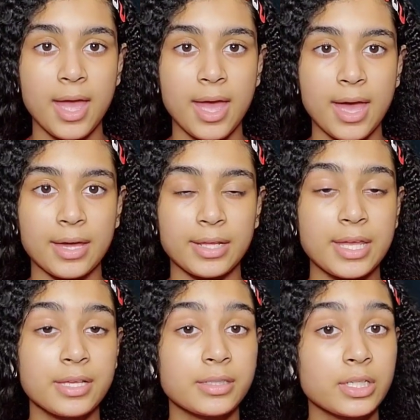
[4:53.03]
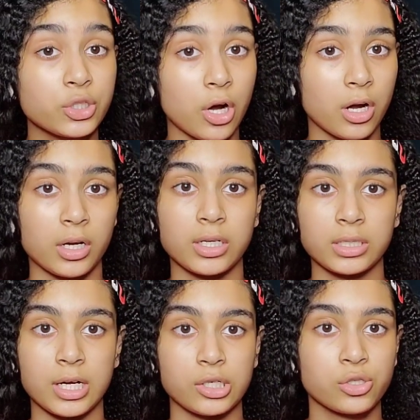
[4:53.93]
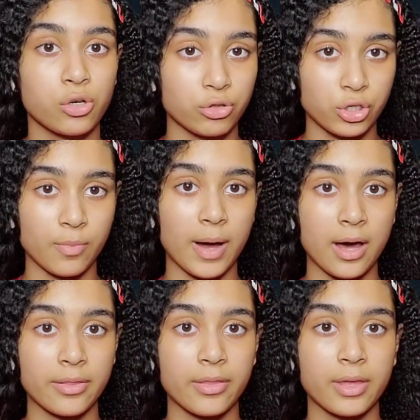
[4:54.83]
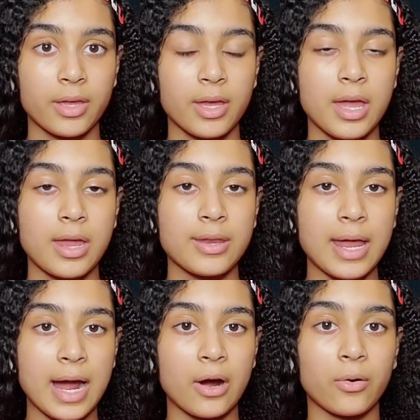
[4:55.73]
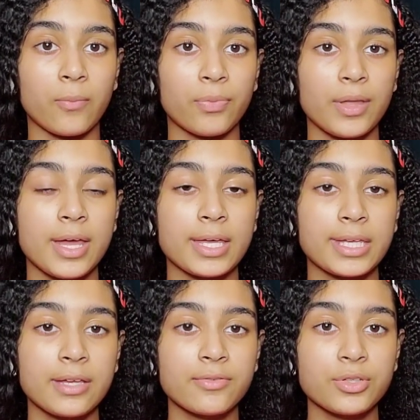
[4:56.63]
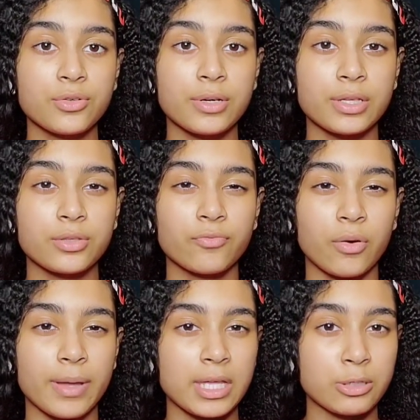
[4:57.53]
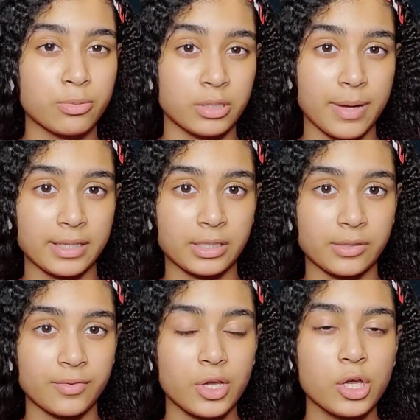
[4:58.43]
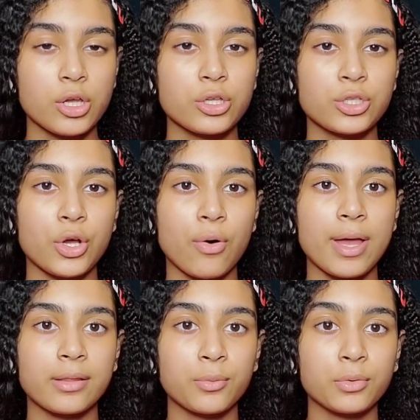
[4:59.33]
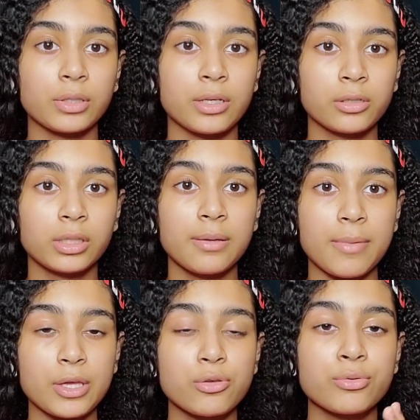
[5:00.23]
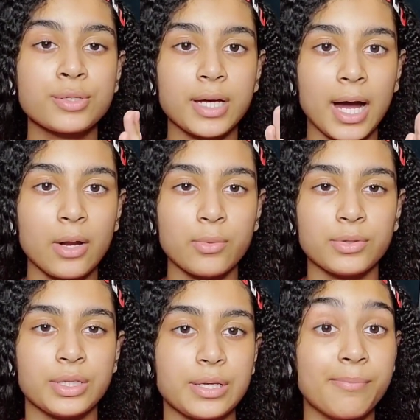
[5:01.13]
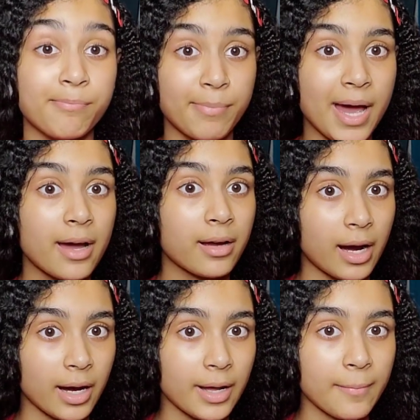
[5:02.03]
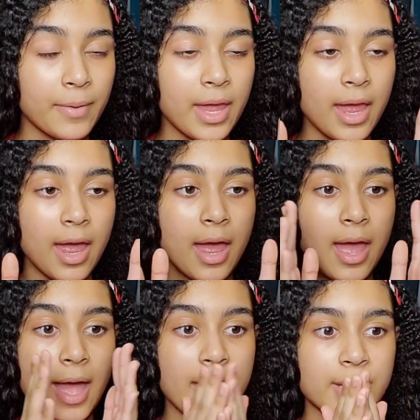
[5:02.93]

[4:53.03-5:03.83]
and he is a stalker slash sociopath. Now, it gives you it from his perspective. So it will literally make you side with the bad guy. And